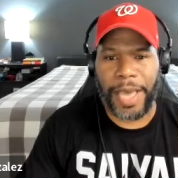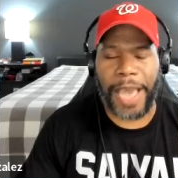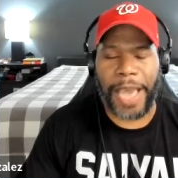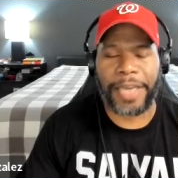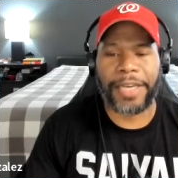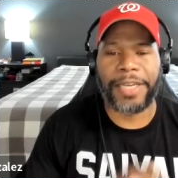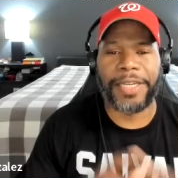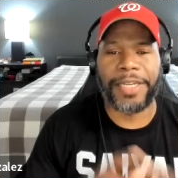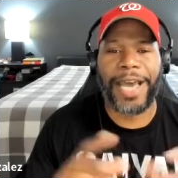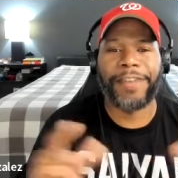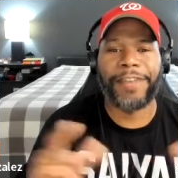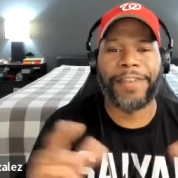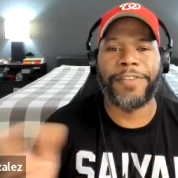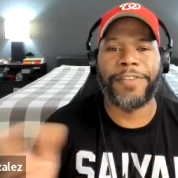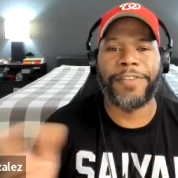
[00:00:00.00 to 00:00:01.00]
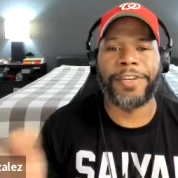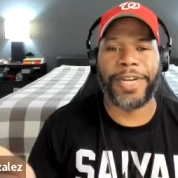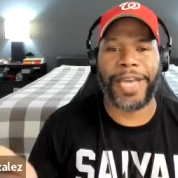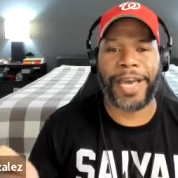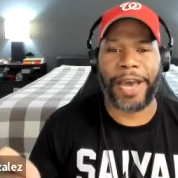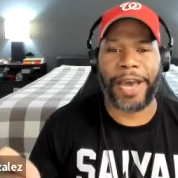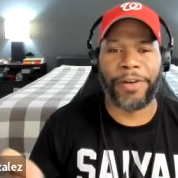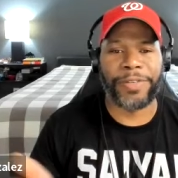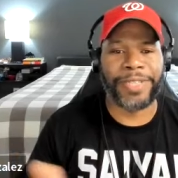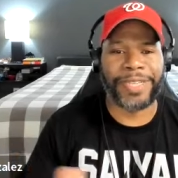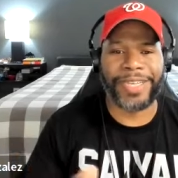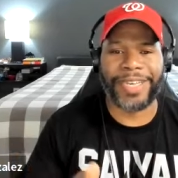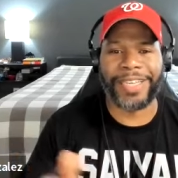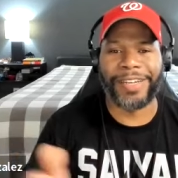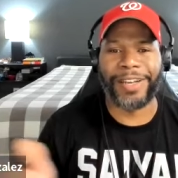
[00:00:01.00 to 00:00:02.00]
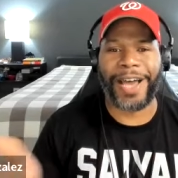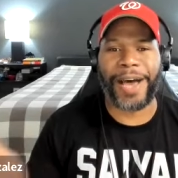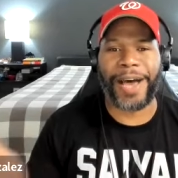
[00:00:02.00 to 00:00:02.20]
I could not figure it out. I wasn't eating